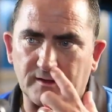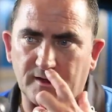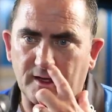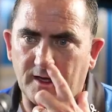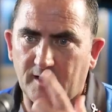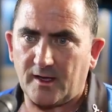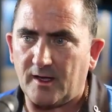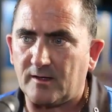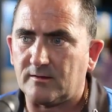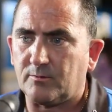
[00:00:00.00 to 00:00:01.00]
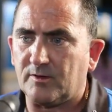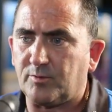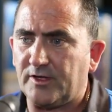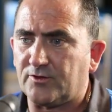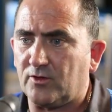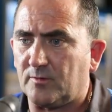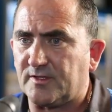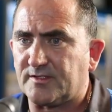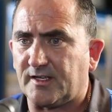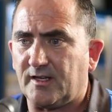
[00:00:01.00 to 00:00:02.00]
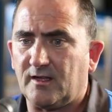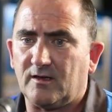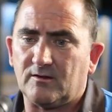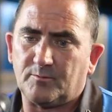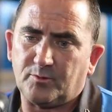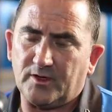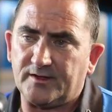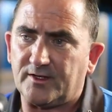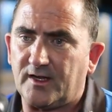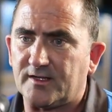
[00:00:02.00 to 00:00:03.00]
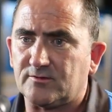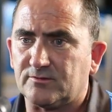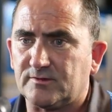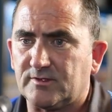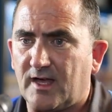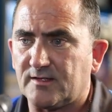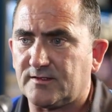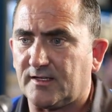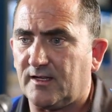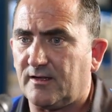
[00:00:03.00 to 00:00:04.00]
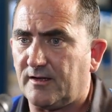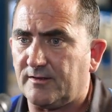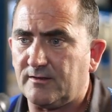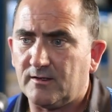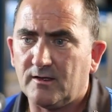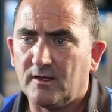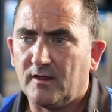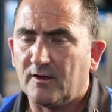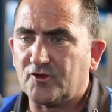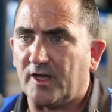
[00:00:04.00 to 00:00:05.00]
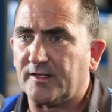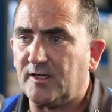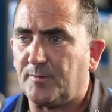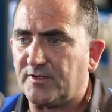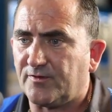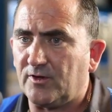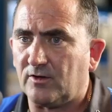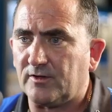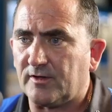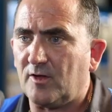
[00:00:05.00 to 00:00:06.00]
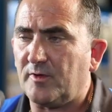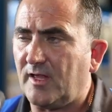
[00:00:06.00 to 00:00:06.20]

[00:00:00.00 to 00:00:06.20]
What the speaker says: We play tournaments together, play international darts together, and try and keep his feet on the ground.